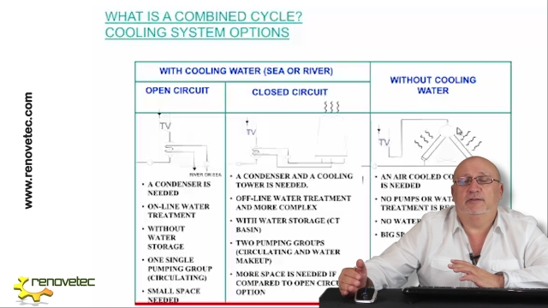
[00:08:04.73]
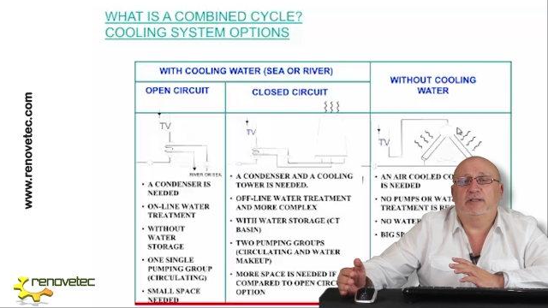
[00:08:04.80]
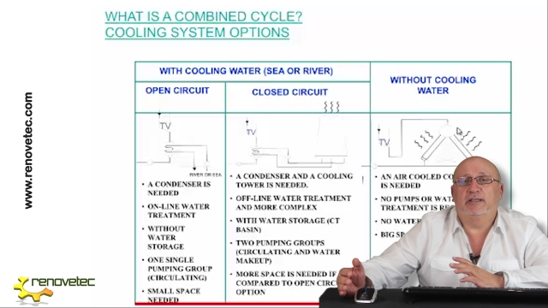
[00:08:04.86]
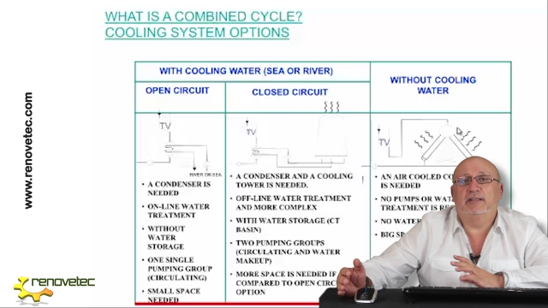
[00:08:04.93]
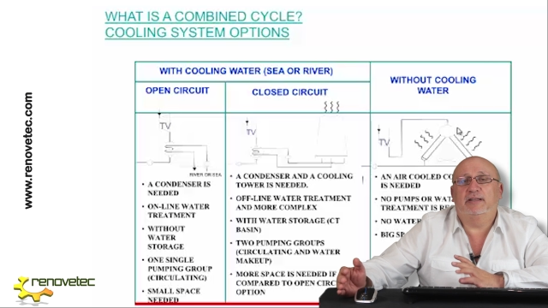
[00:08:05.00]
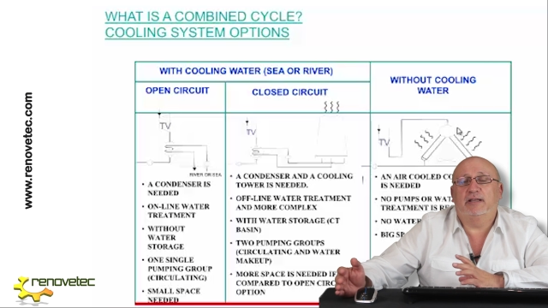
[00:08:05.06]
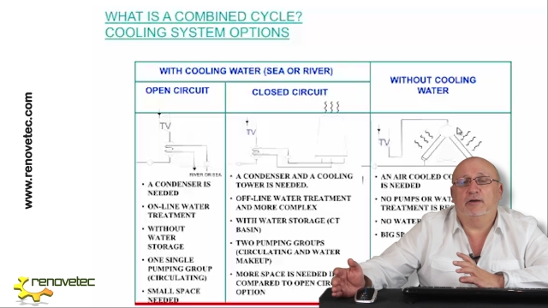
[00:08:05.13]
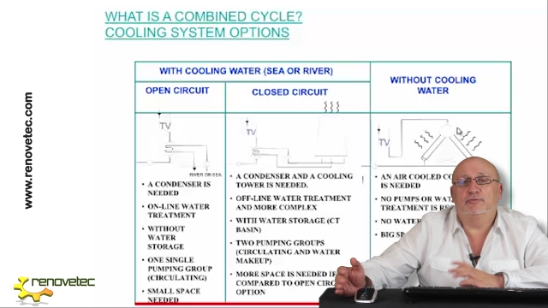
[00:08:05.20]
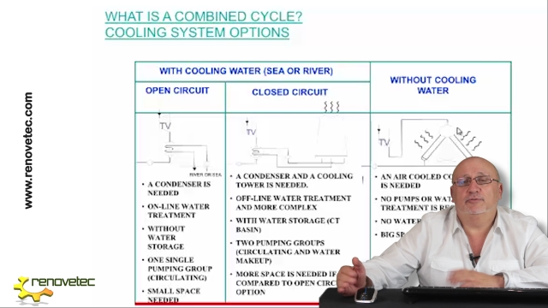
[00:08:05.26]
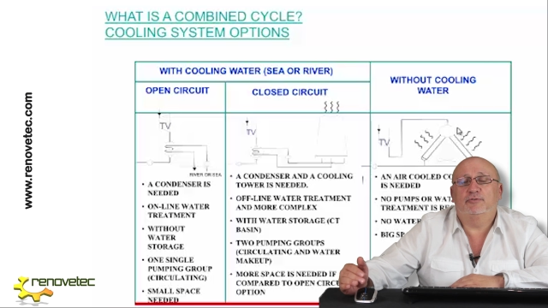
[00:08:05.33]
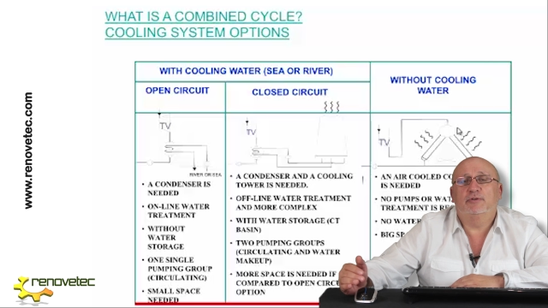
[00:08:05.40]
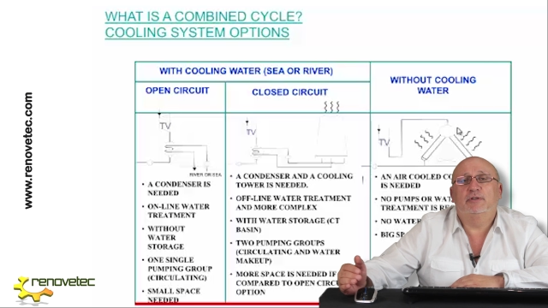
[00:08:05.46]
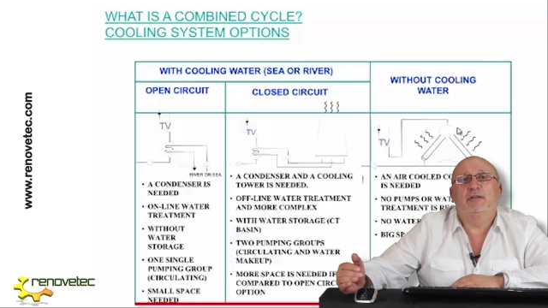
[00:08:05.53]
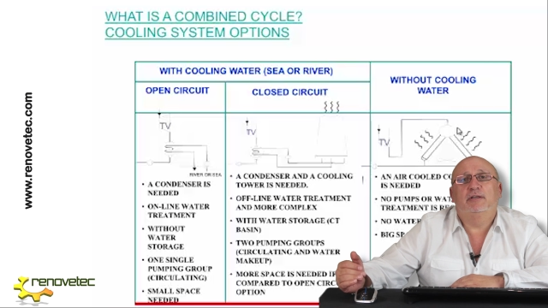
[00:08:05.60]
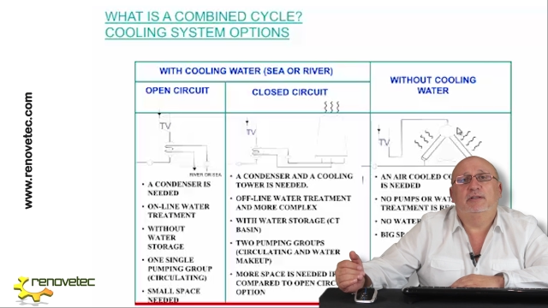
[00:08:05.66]
taking
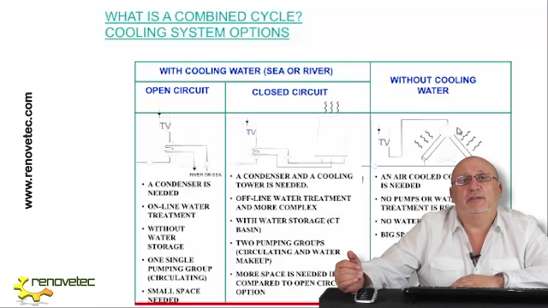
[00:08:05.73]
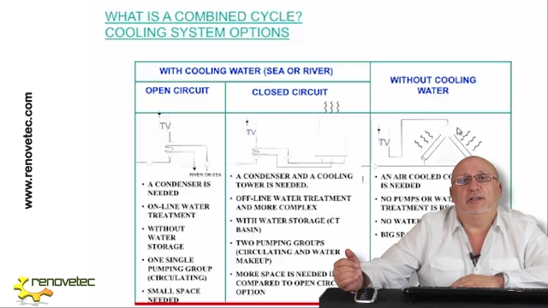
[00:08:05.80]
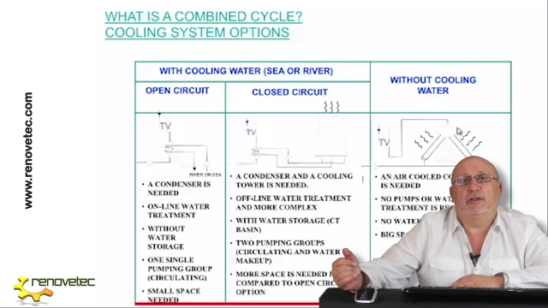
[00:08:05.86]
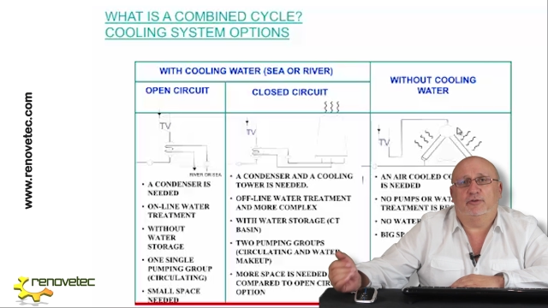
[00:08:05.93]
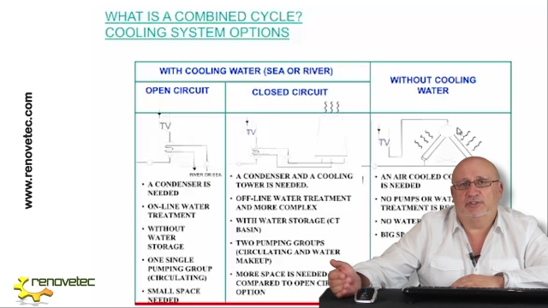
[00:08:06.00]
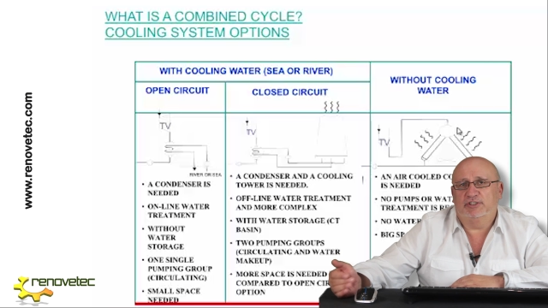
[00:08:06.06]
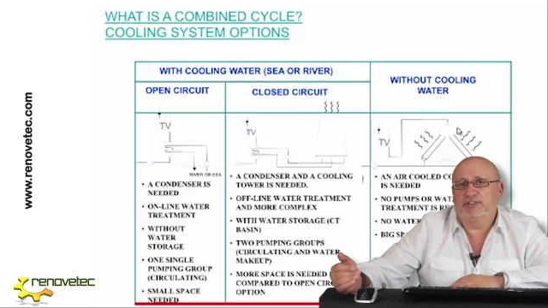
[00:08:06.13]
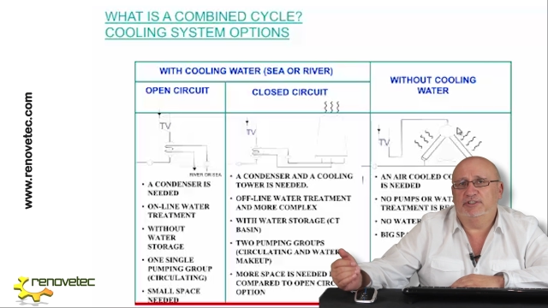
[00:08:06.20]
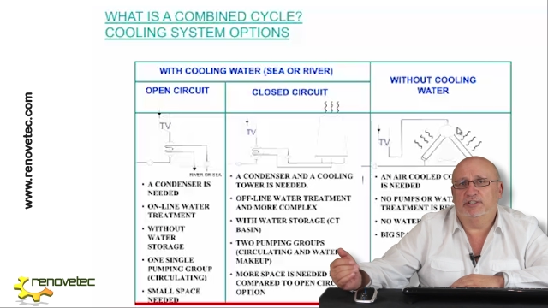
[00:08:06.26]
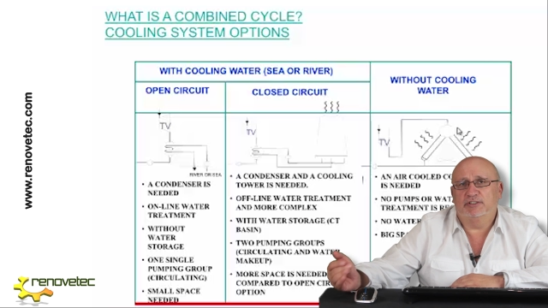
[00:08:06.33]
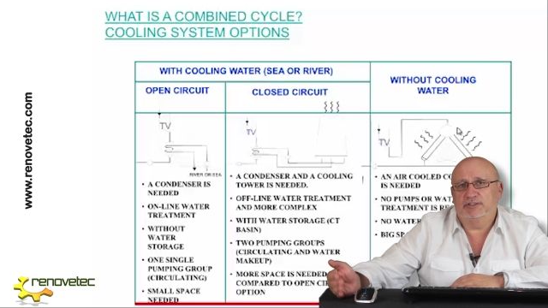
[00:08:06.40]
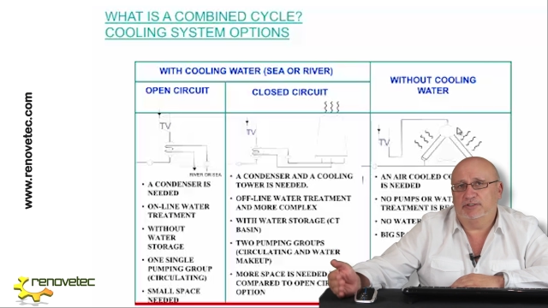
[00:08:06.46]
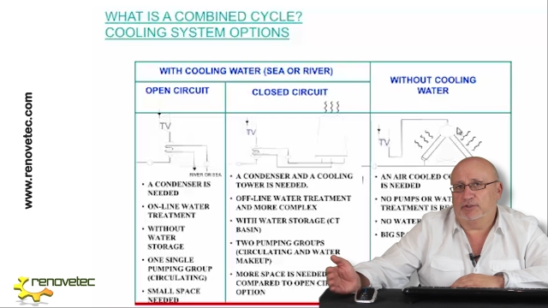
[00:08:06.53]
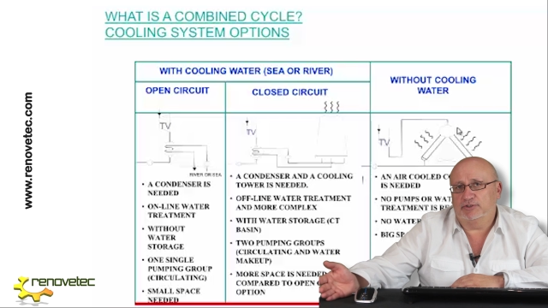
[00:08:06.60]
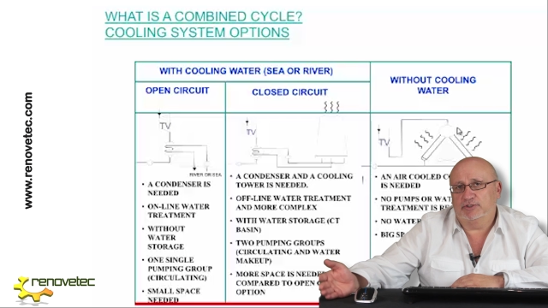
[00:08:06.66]
out the
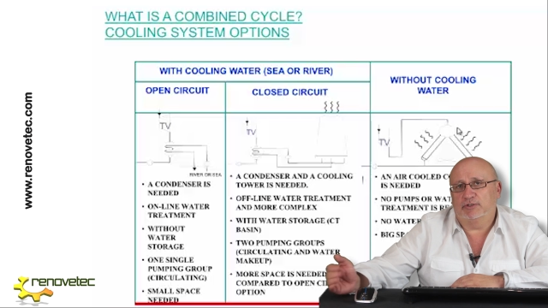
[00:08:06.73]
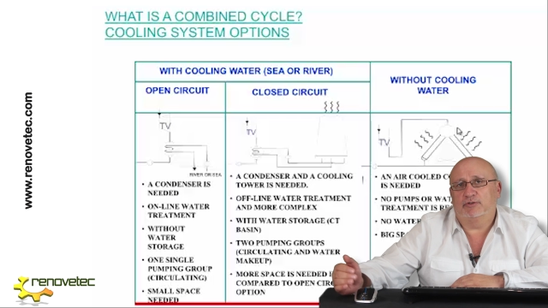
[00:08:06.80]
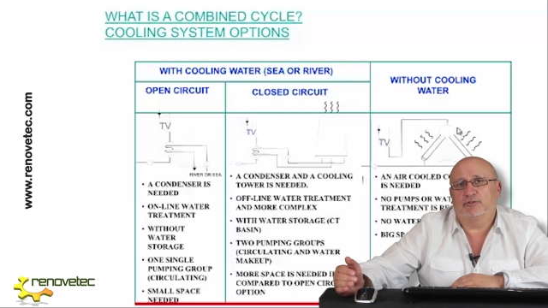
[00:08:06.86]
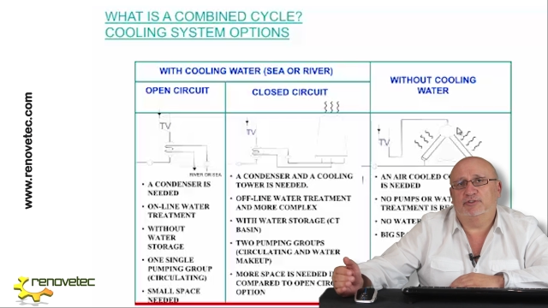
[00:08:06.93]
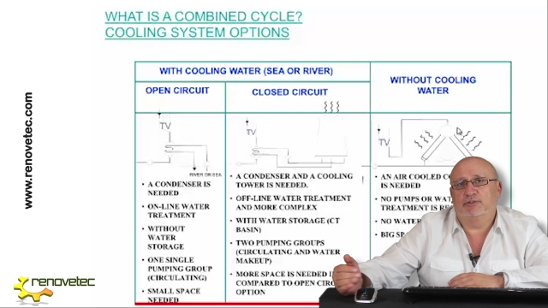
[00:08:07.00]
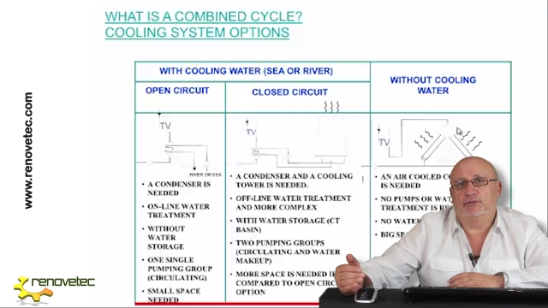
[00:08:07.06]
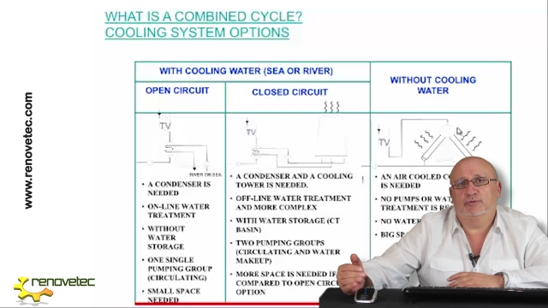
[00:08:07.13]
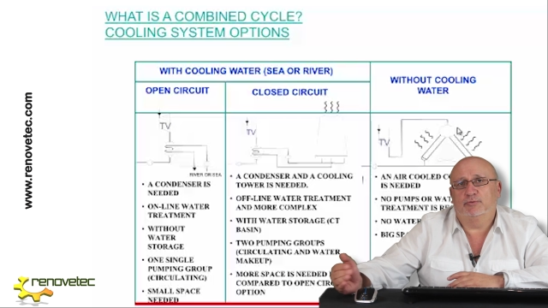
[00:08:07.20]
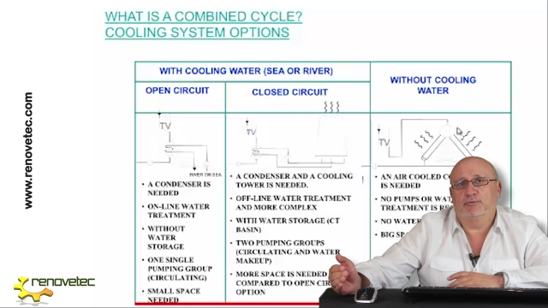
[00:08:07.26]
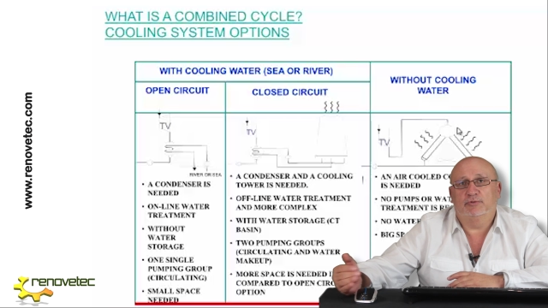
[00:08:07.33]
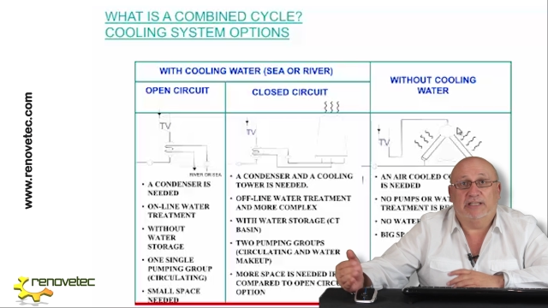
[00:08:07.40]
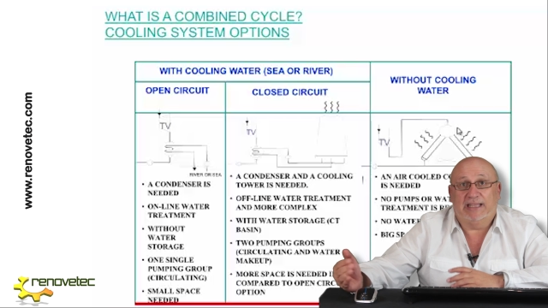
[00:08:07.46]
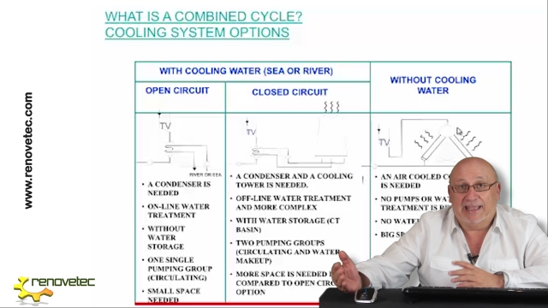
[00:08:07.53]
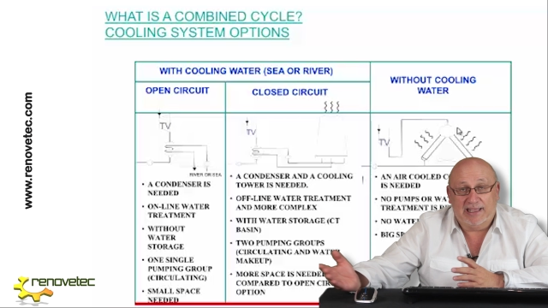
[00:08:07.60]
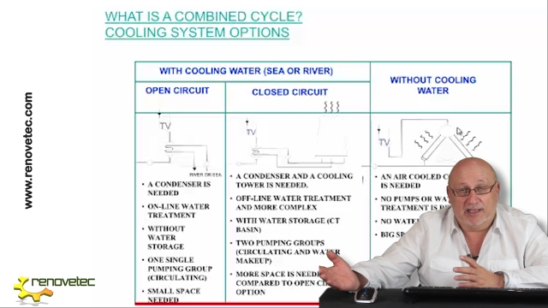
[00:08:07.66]
oxygen, nitrogen or
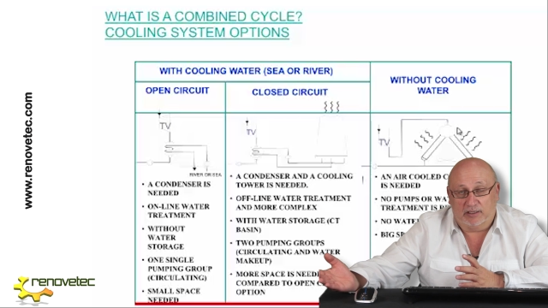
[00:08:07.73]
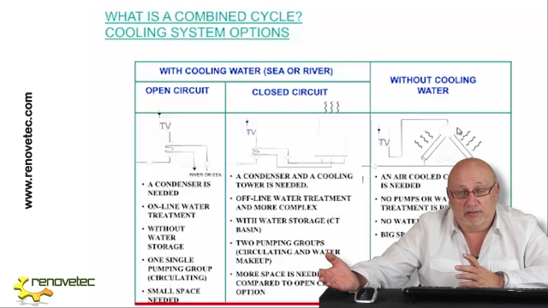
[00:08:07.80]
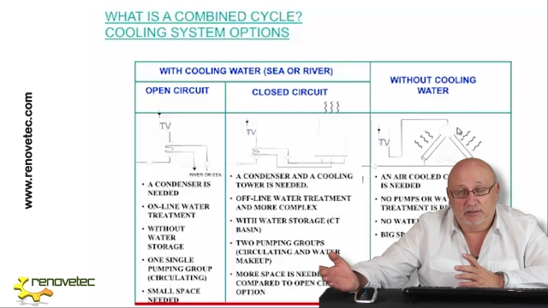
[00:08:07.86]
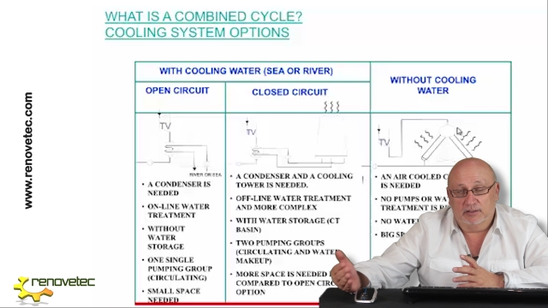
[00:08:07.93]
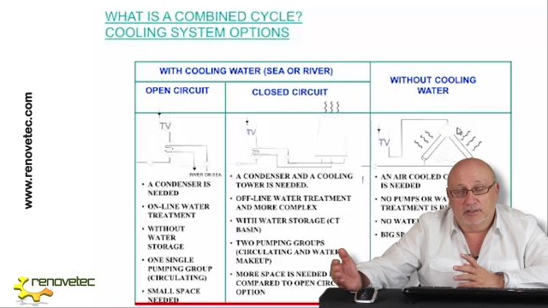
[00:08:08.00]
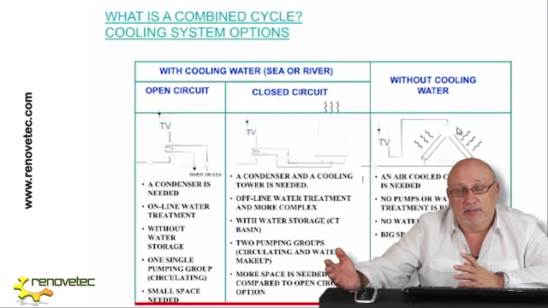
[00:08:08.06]
CO2, the air